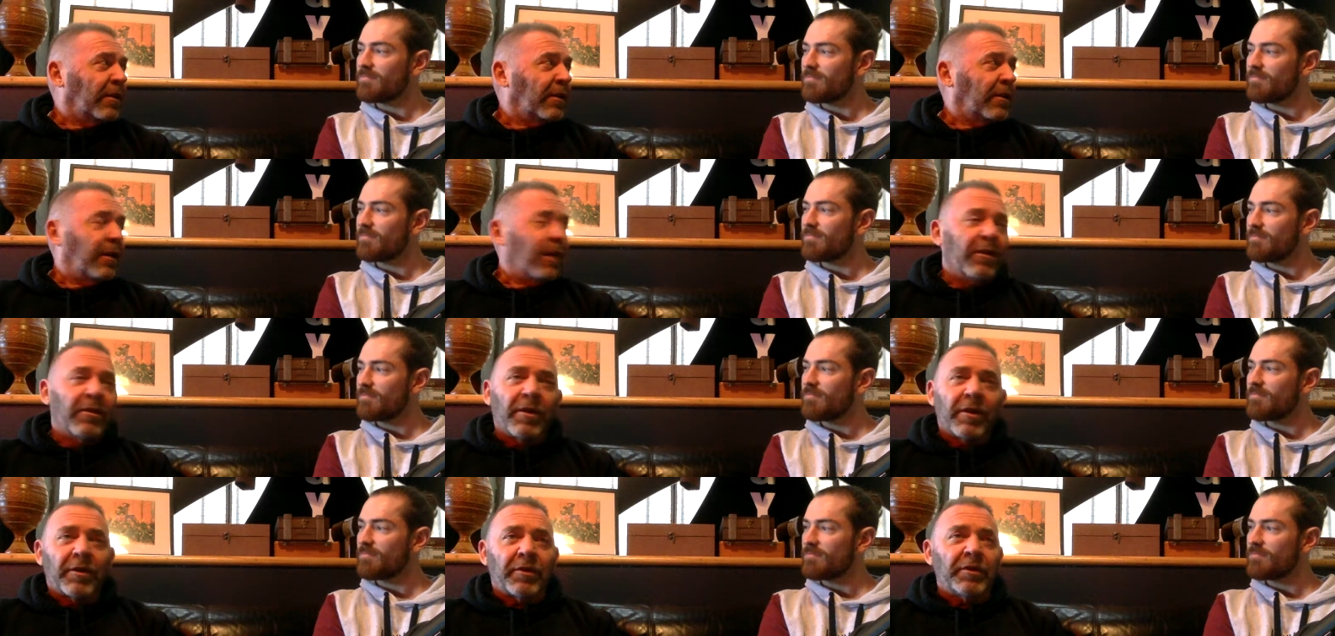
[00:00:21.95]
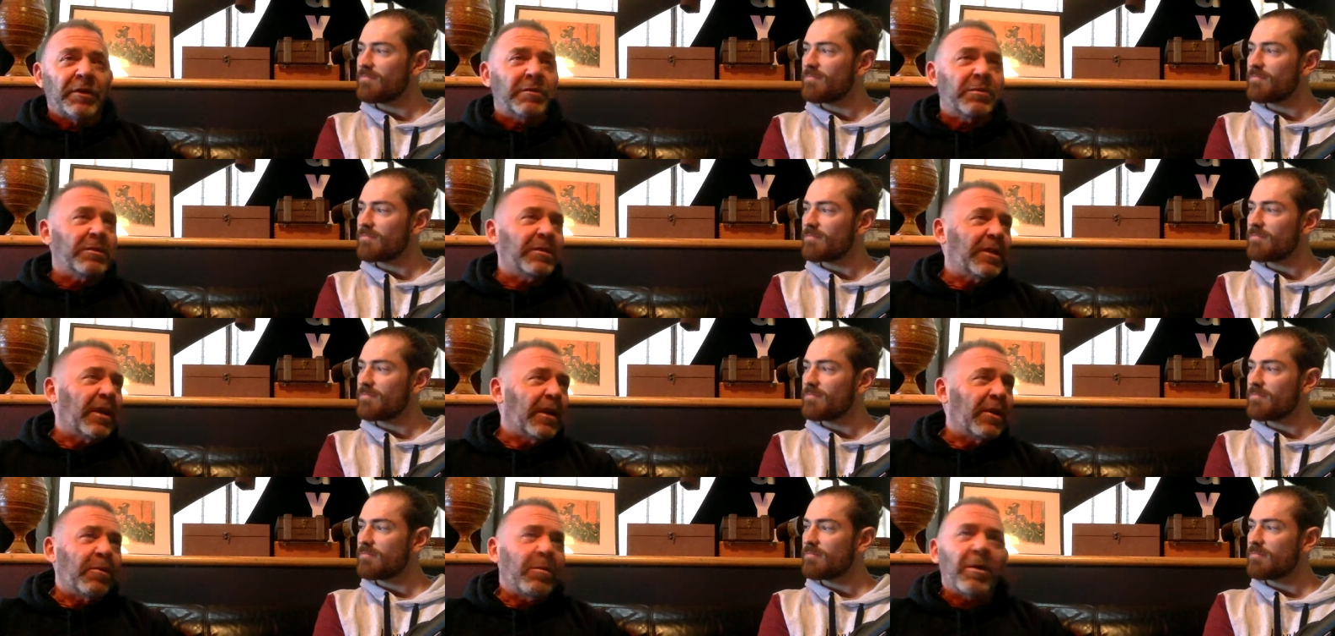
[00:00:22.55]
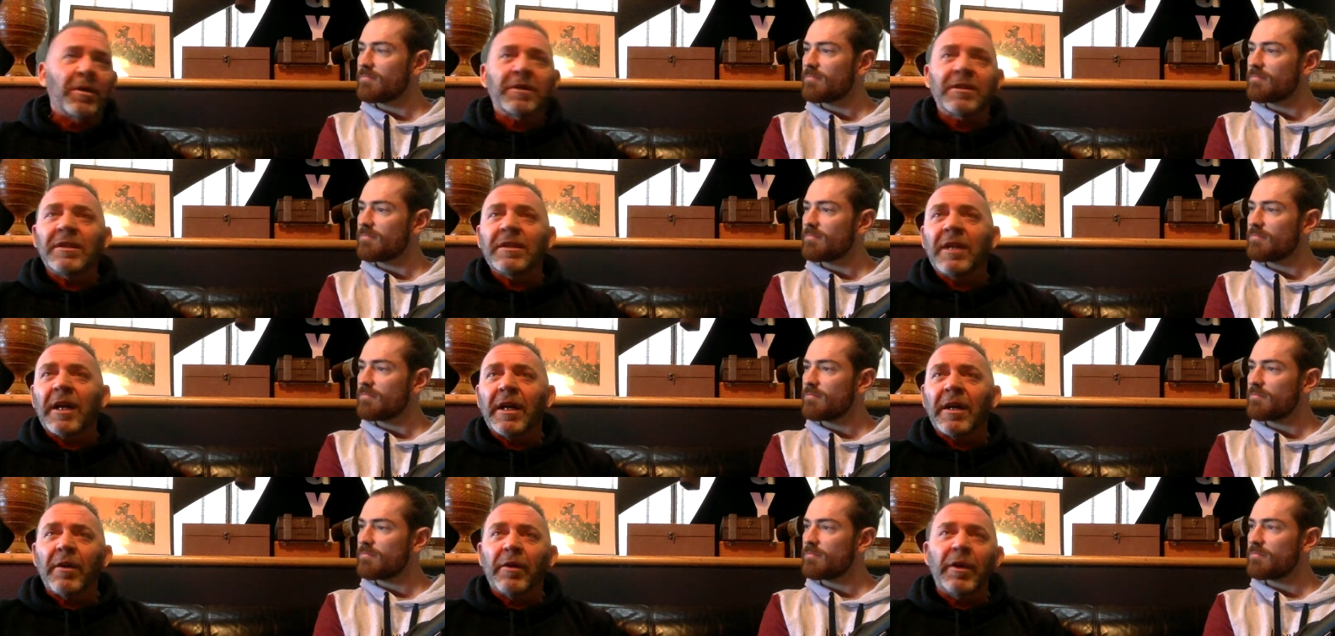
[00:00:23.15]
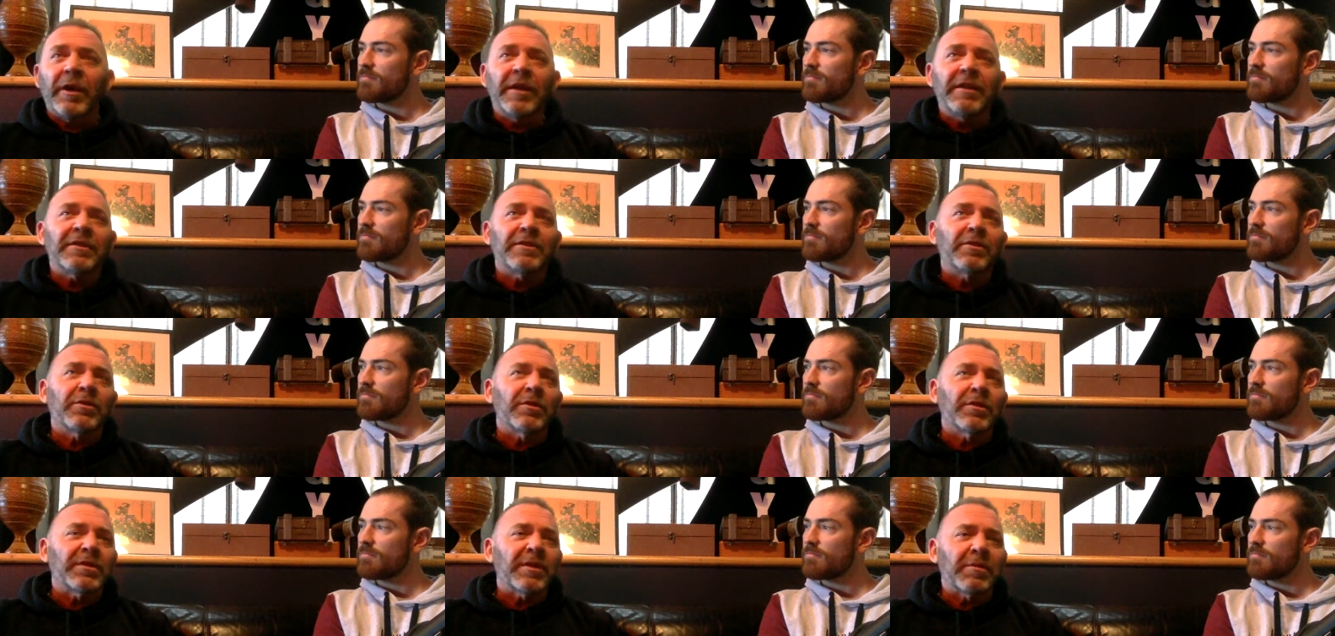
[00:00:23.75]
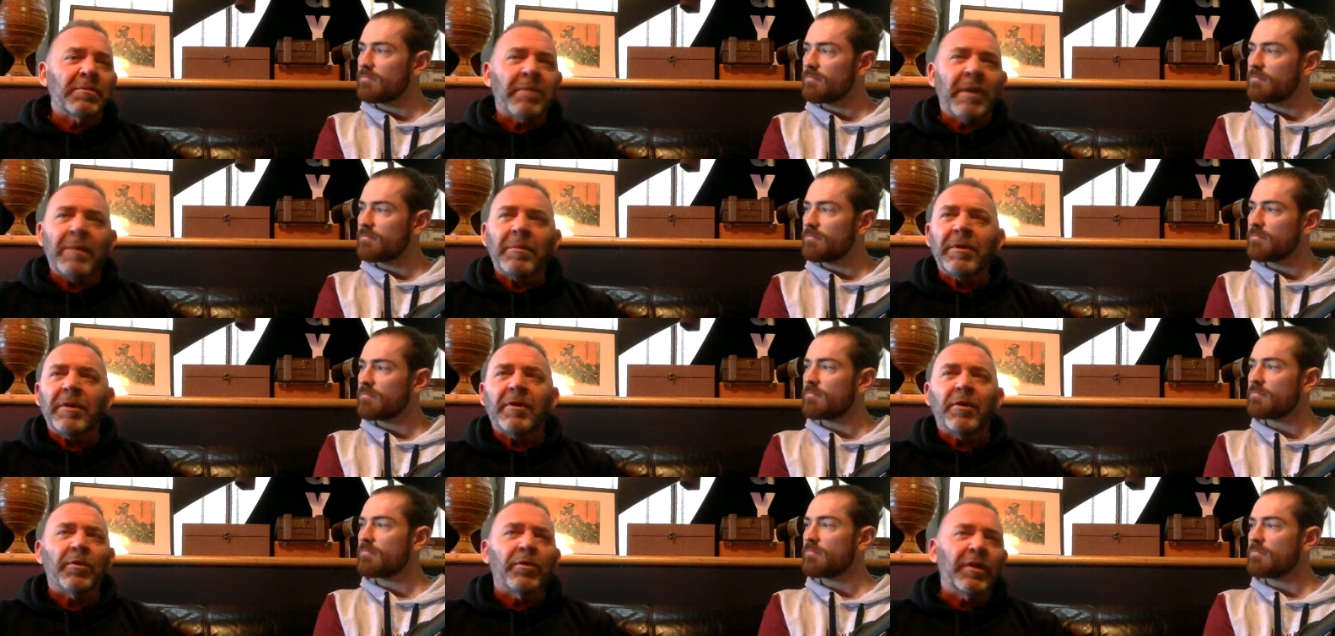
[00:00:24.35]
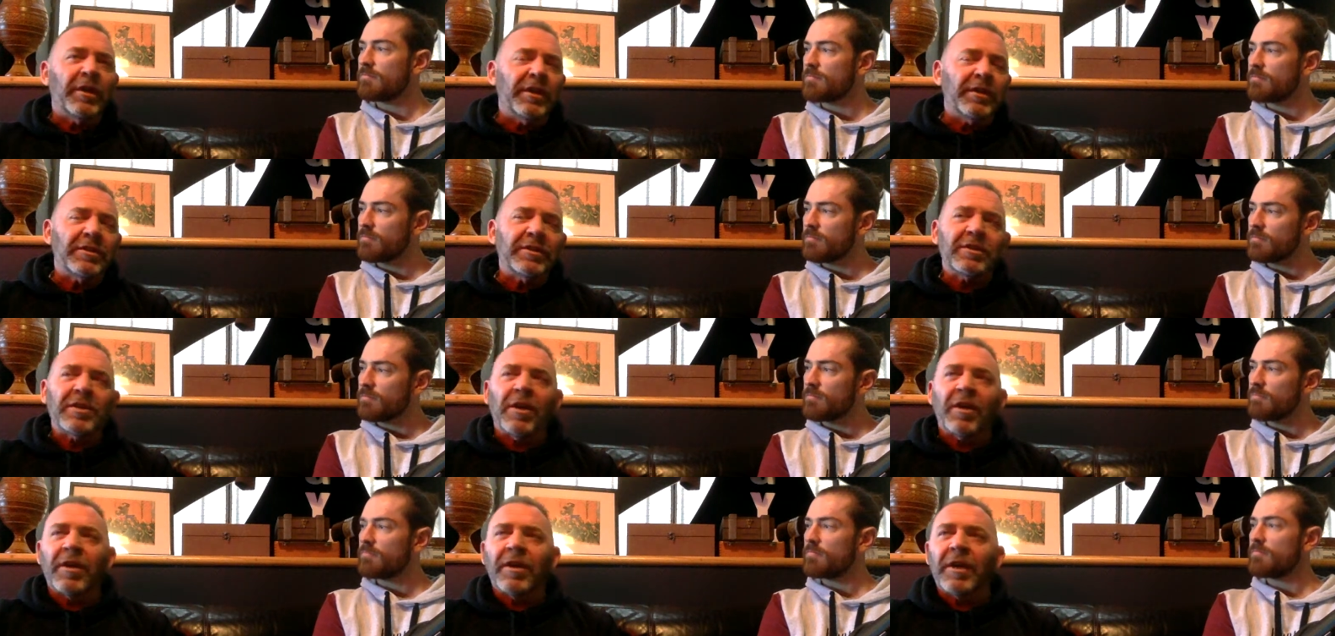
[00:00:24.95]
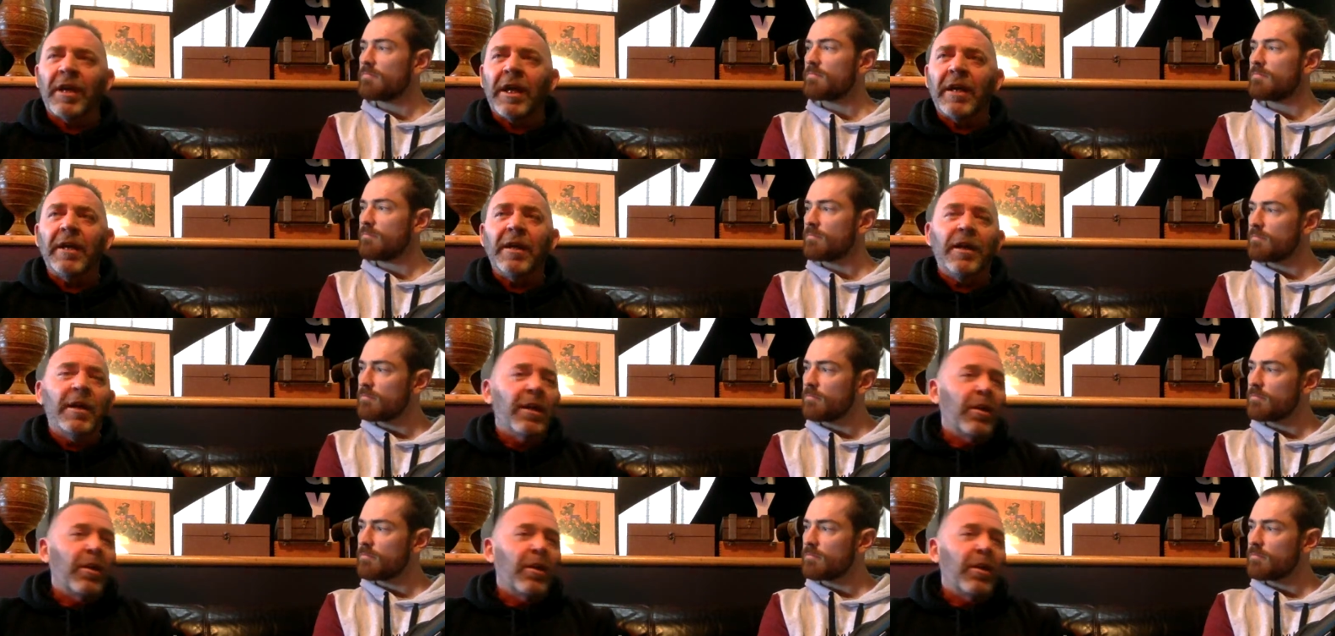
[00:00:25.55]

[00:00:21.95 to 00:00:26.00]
Speaker 1: You know, not Christmas Day or Boxing Day or Easter or some public or religious holiday.